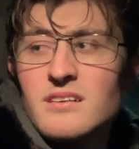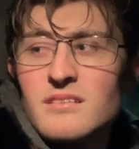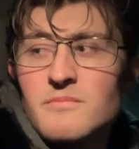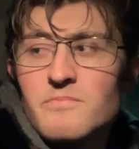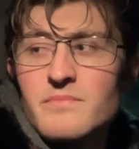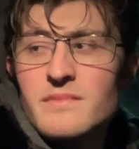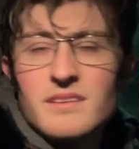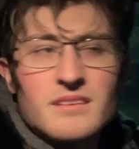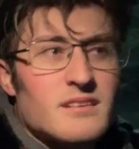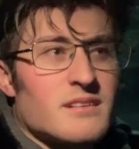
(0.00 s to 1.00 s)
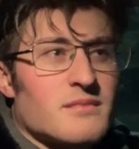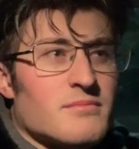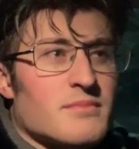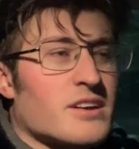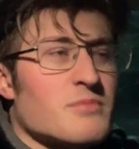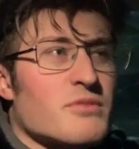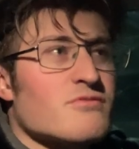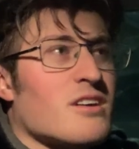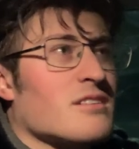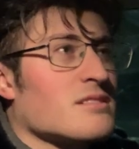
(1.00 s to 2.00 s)
I could be
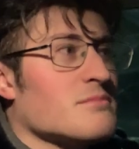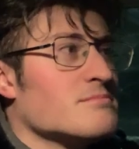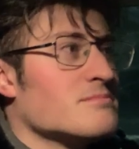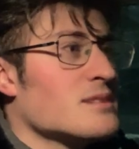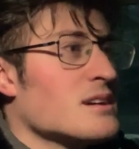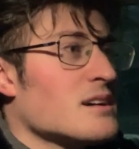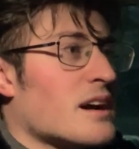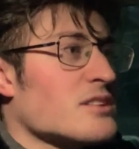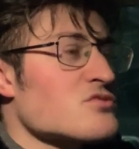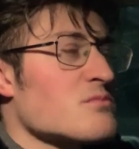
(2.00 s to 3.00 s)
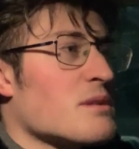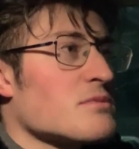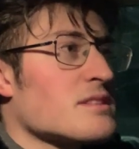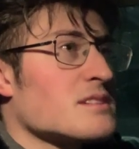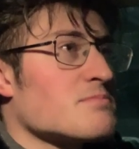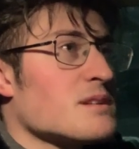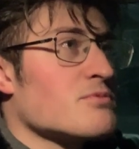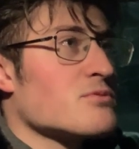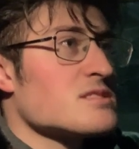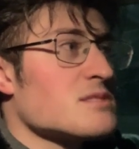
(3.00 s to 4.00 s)
wrong. I just remember that
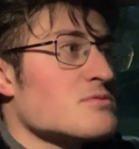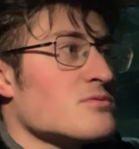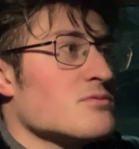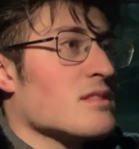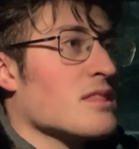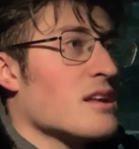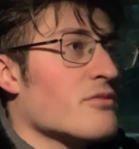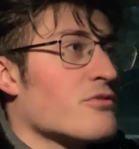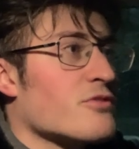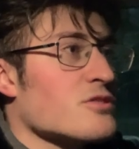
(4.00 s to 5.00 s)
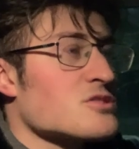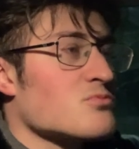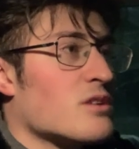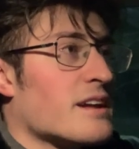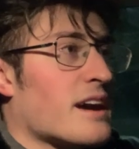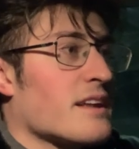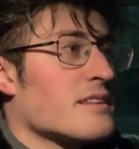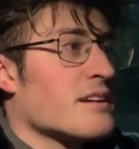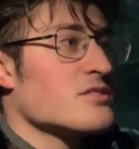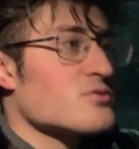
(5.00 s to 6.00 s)
people seem to love first one
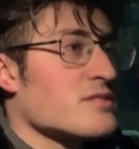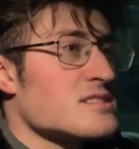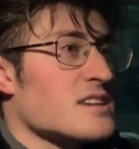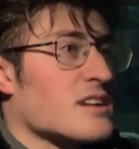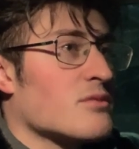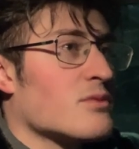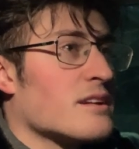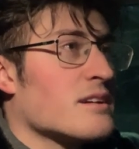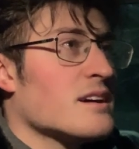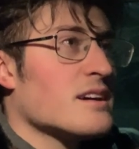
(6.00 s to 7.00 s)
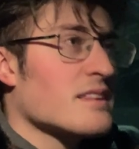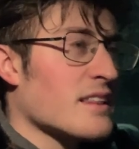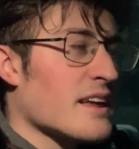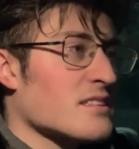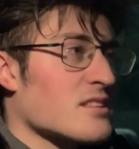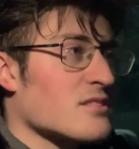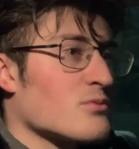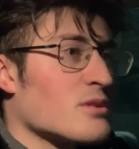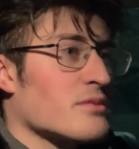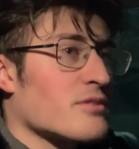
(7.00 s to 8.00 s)
and enjoy the second one. They like the third
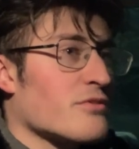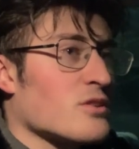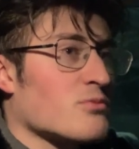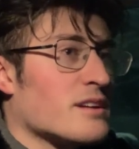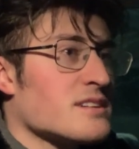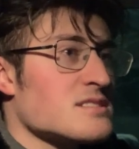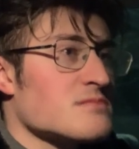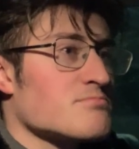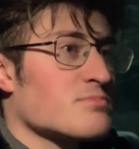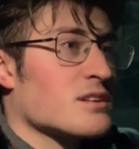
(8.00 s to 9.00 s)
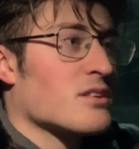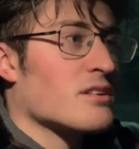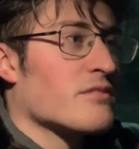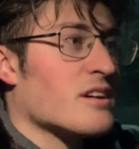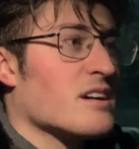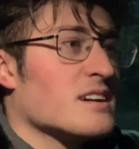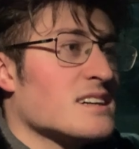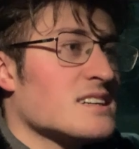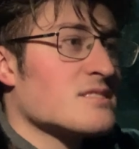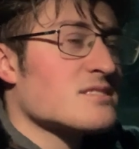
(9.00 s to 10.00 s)
one, but the fourth one is kind of
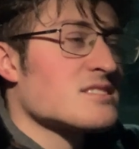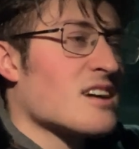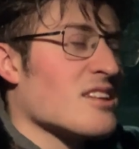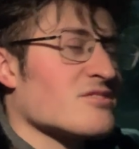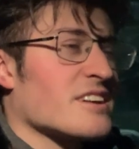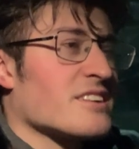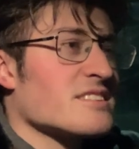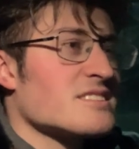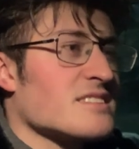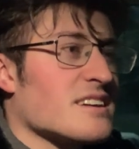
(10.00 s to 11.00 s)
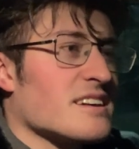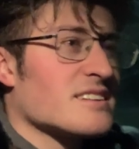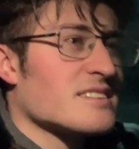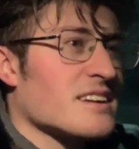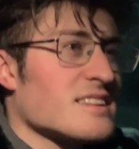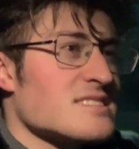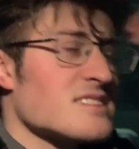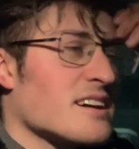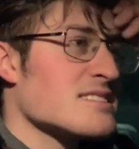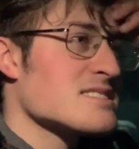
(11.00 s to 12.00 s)
tolerated. Like, it's
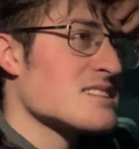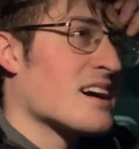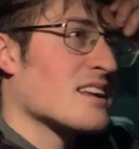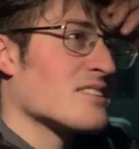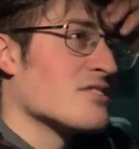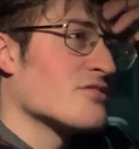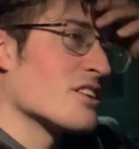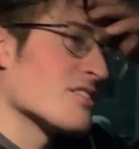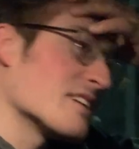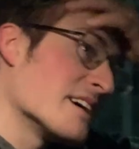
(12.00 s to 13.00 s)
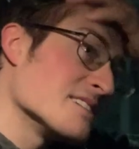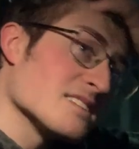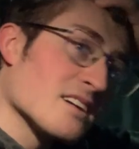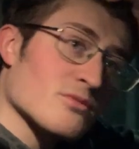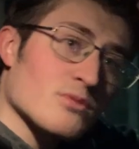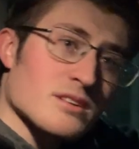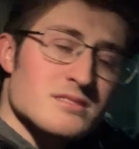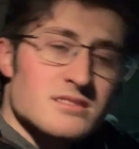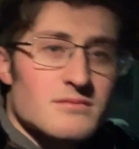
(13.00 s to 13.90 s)
not as highly regarded as the other ones.